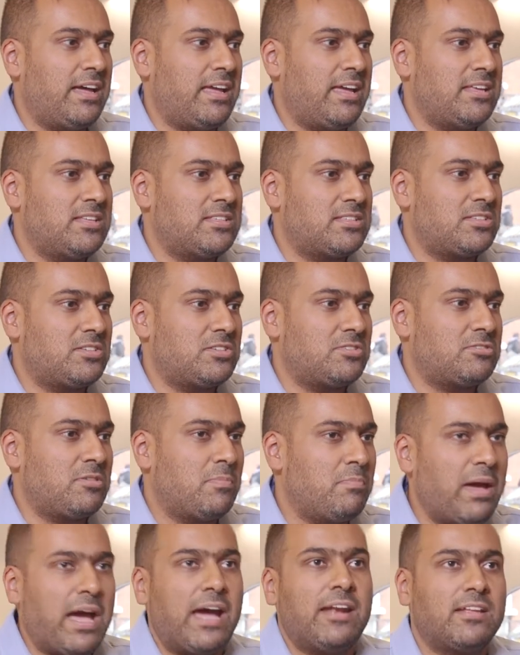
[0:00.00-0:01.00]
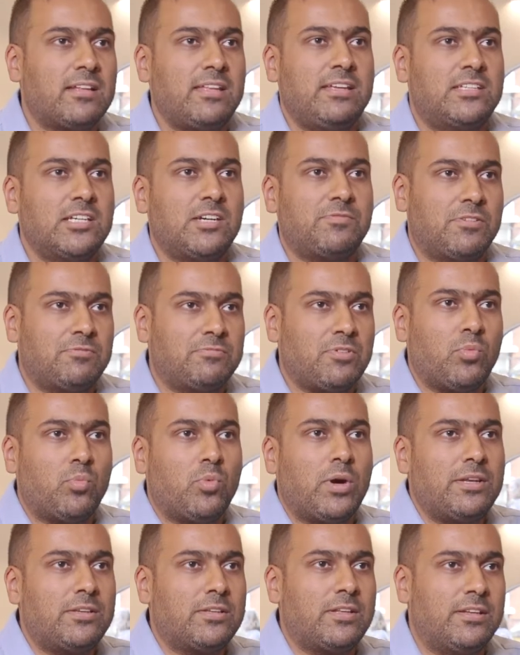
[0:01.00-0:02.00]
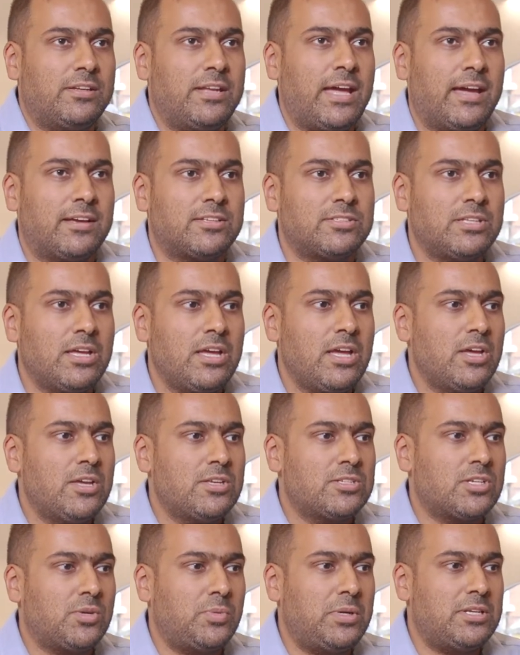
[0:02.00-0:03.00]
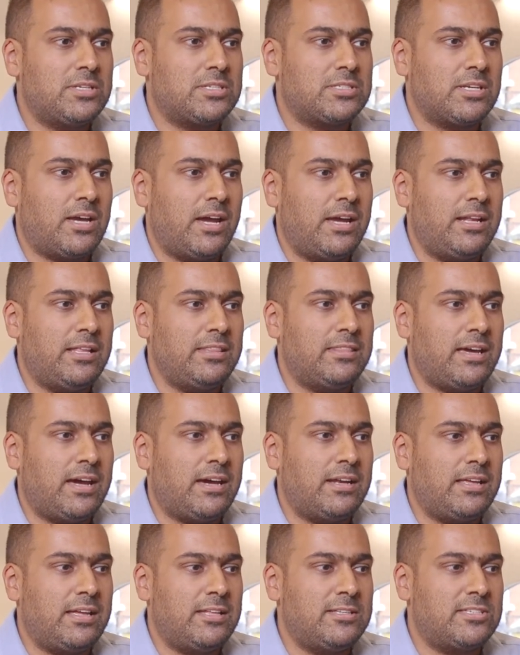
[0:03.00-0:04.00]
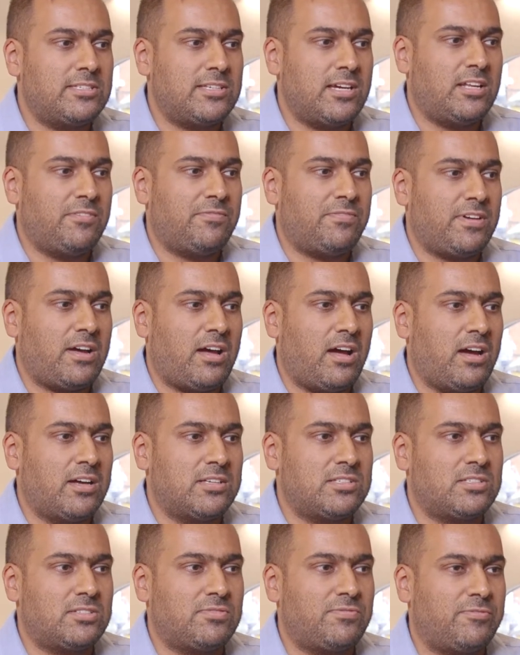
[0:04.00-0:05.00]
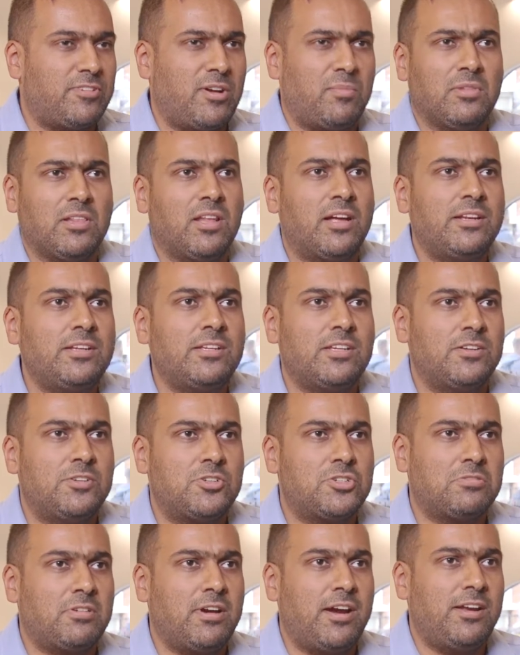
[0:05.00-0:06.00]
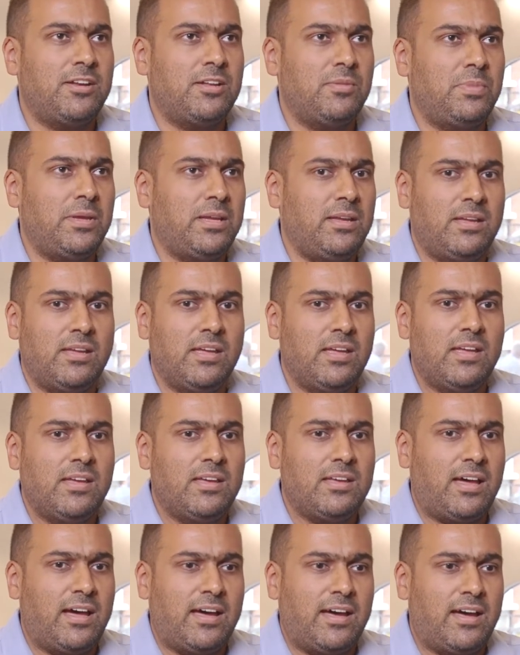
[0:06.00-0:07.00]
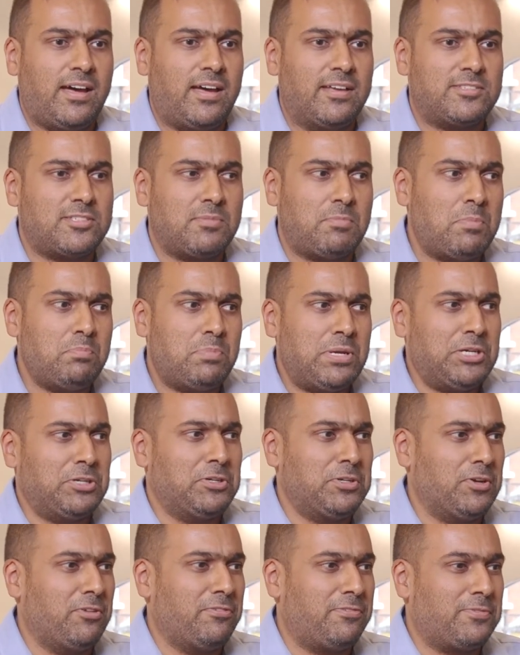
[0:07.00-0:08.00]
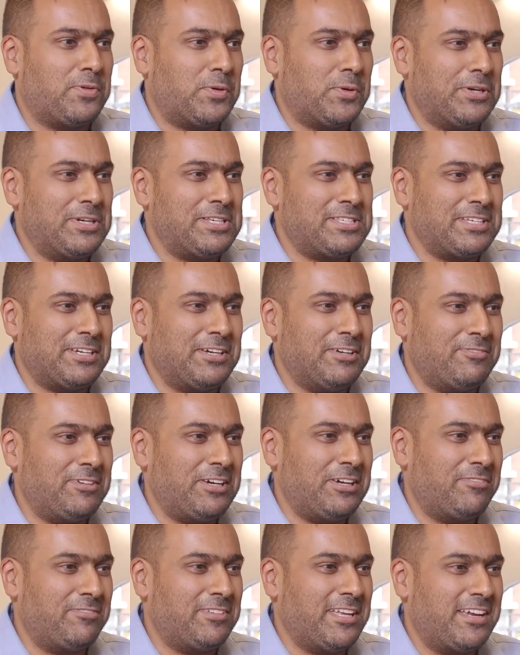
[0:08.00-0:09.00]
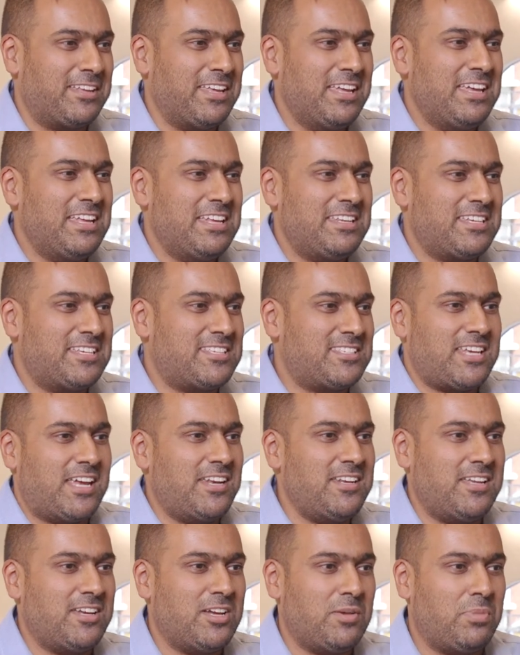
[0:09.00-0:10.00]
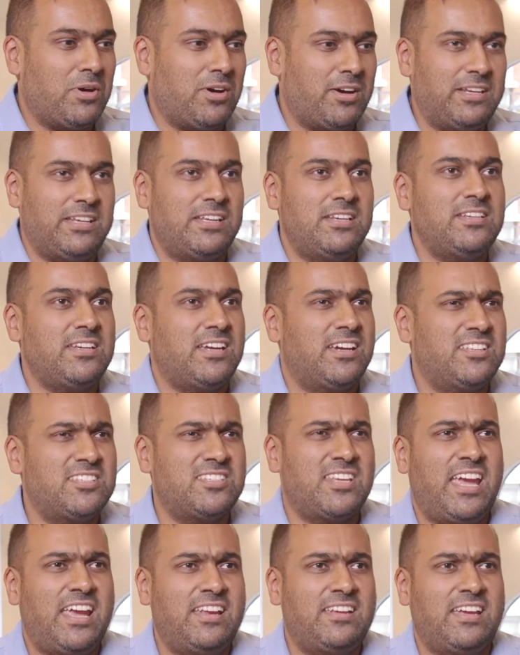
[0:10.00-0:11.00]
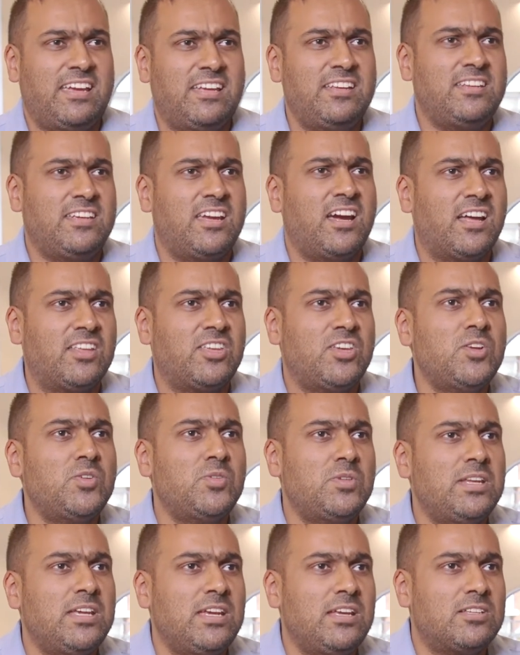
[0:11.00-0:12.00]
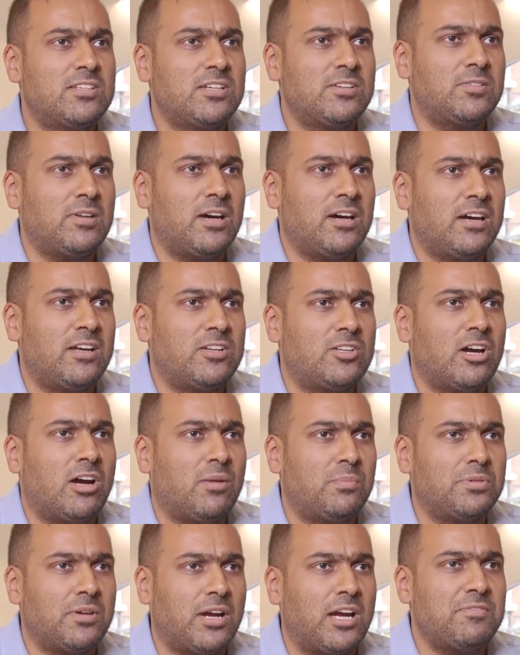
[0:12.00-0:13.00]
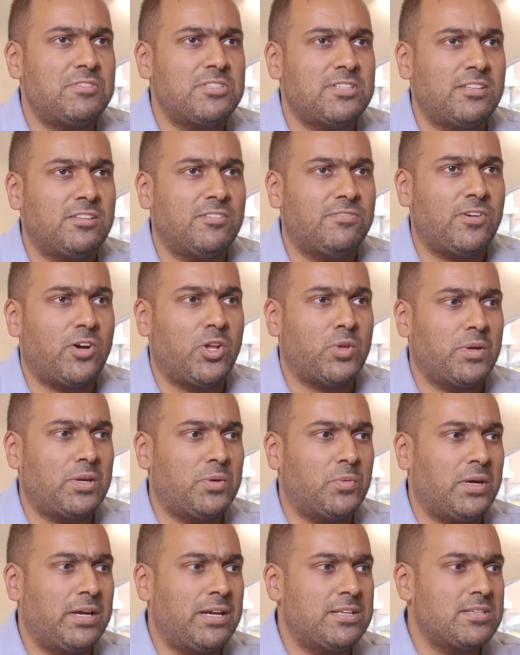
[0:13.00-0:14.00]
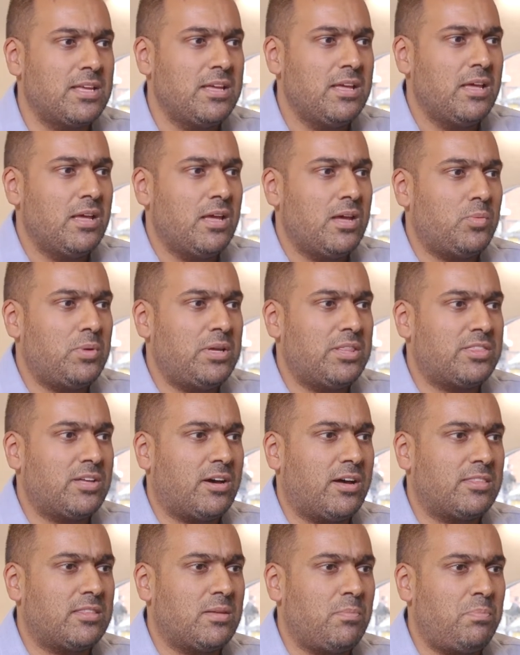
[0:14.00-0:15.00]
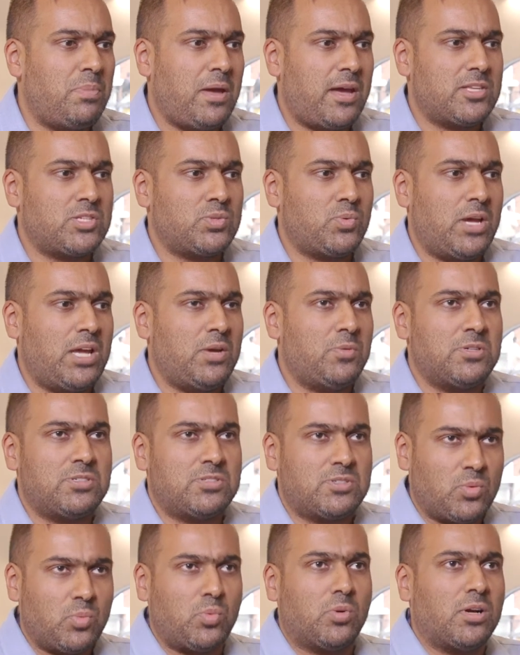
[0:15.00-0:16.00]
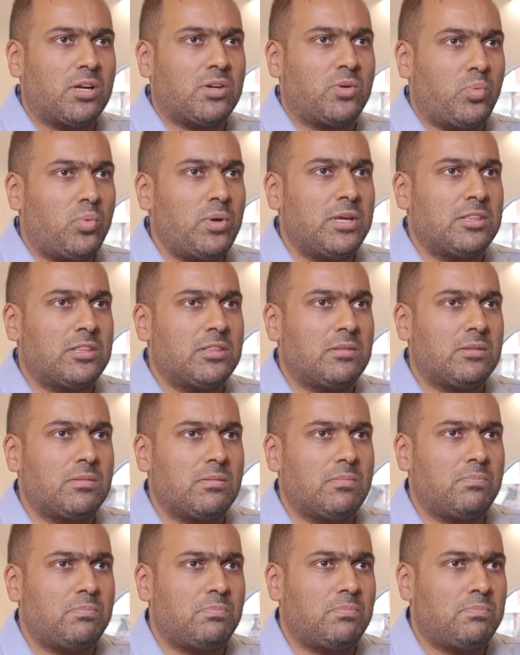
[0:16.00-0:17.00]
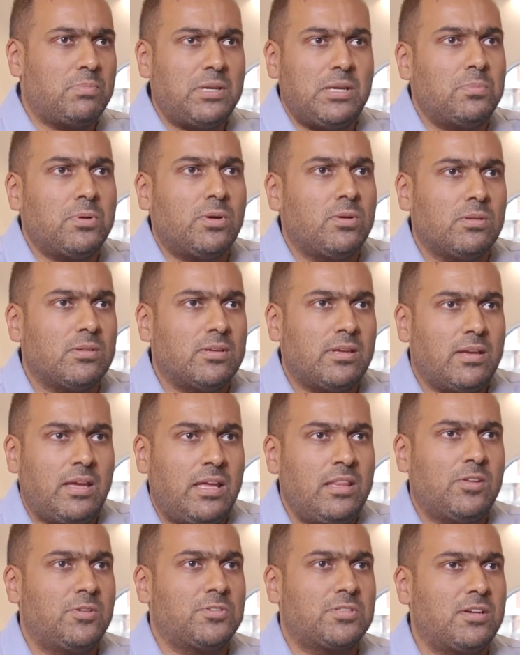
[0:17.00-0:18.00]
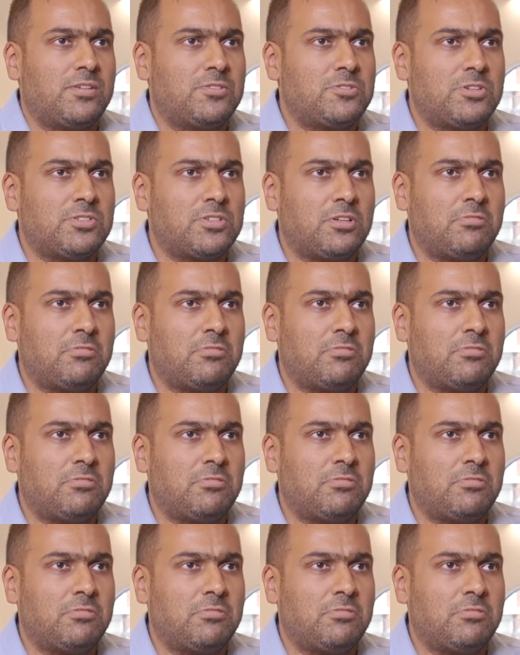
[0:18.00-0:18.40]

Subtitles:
is dramatically different from one to the next. So we decided that instead of us from London trying to be some imperial force of like descending upon India and saying to India, you need to adopt privacy in the following ways, we thought the best way was to work with people in those countries